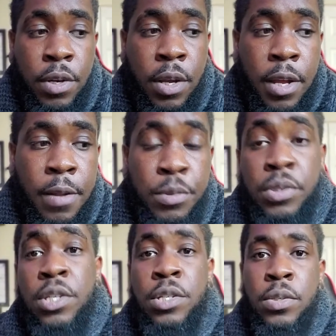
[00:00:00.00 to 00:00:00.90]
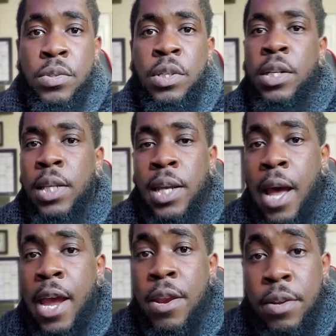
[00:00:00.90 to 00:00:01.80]
a musician who's looking to get
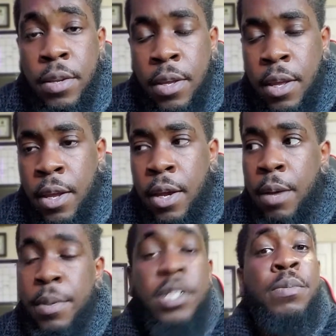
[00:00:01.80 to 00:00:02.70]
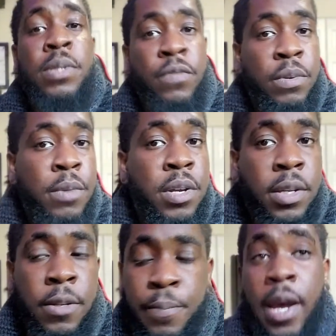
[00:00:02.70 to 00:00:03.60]
hired in a specific
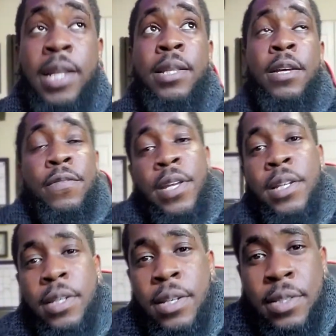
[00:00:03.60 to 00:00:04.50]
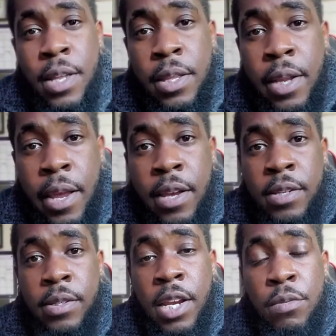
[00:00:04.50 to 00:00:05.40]
market. I love that GigSalad
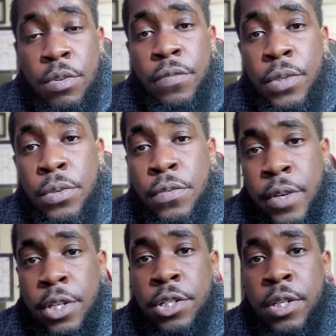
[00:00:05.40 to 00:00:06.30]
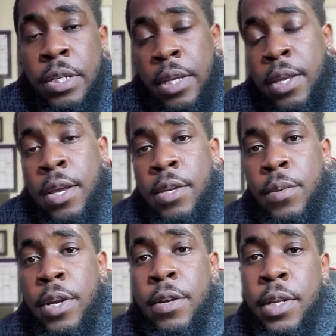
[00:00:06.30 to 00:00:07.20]
has a review function
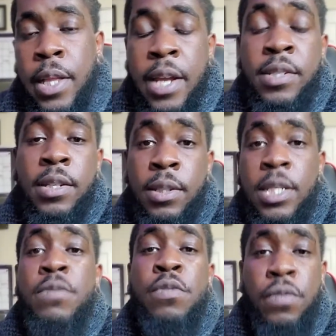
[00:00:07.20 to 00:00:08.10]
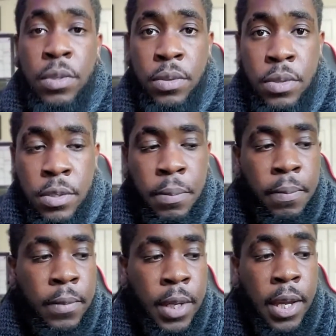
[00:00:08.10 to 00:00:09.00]
where clients can leave reviews,
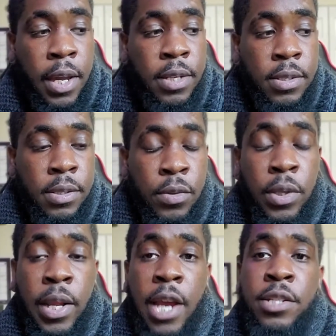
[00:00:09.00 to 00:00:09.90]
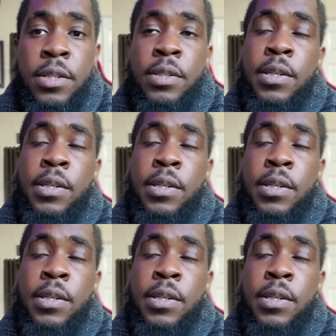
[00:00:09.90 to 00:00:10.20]
and you can actually